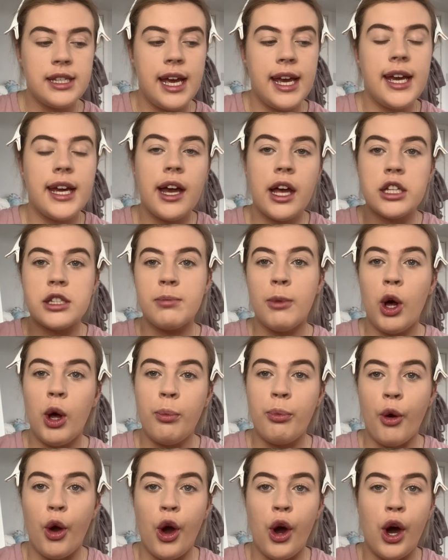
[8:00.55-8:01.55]
to take a small
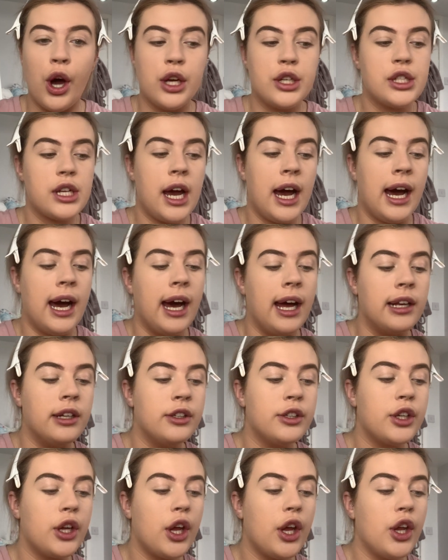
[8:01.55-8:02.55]
brush
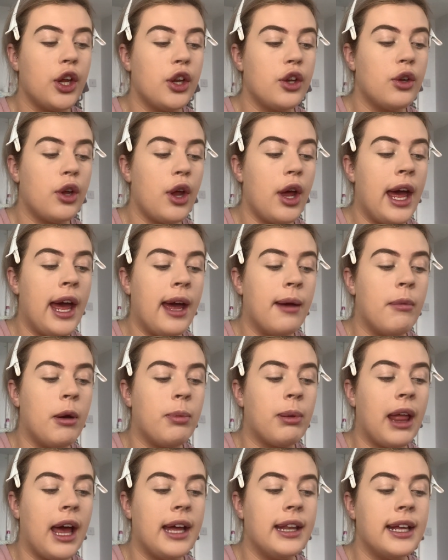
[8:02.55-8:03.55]
and
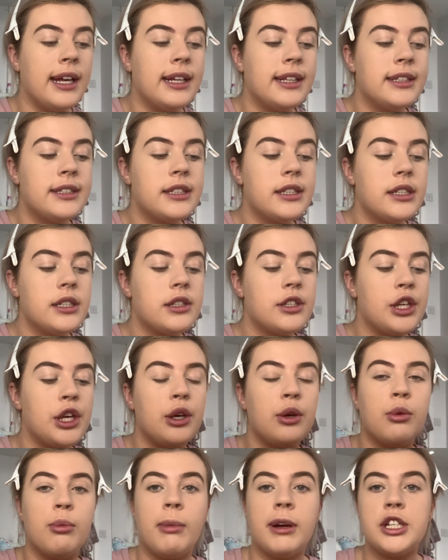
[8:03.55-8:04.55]
apply this
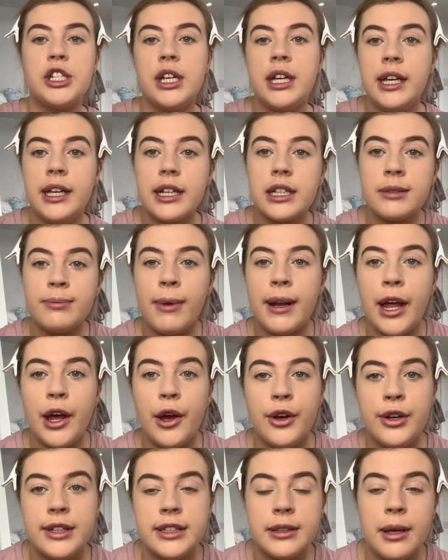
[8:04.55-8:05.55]
to my cheeks, my
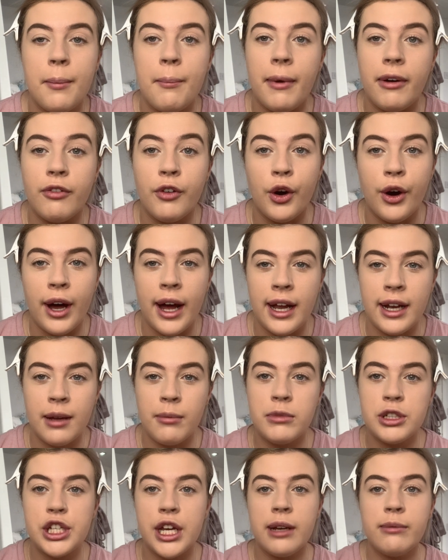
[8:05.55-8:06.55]
nose, my forehead and
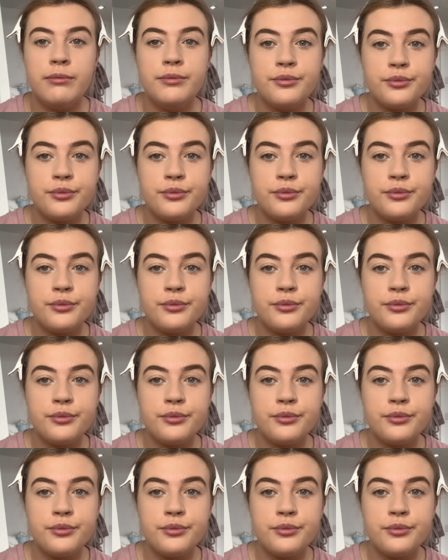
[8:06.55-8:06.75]
my chin.